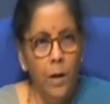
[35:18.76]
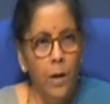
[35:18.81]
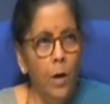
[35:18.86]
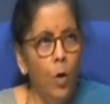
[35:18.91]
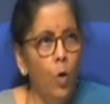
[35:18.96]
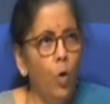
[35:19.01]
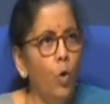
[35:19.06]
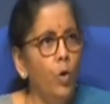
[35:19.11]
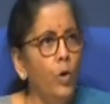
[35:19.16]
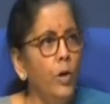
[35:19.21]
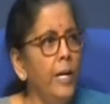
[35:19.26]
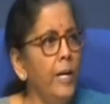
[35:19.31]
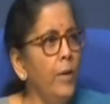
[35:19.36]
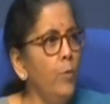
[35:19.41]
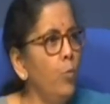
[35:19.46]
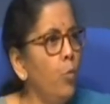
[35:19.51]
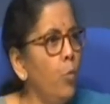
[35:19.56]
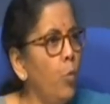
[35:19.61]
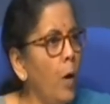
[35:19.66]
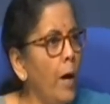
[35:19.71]
only
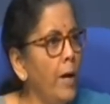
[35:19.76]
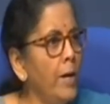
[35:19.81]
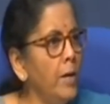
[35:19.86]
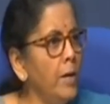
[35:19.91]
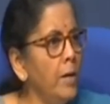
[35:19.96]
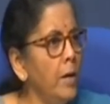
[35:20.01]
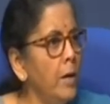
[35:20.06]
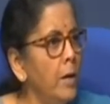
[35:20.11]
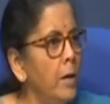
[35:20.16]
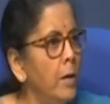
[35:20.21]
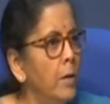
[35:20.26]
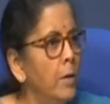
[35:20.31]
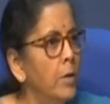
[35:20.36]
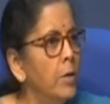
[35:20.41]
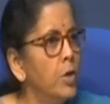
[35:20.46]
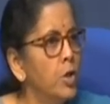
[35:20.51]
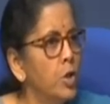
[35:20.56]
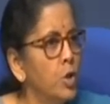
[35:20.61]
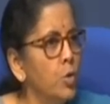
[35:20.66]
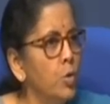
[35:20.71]
1,
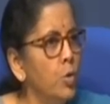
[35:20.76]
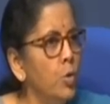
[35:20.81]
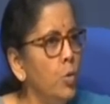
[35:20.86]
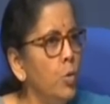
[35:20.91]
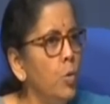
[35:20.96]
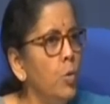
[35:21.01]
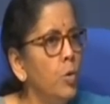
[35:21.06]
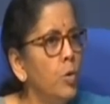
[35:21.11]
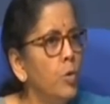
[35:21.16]
2,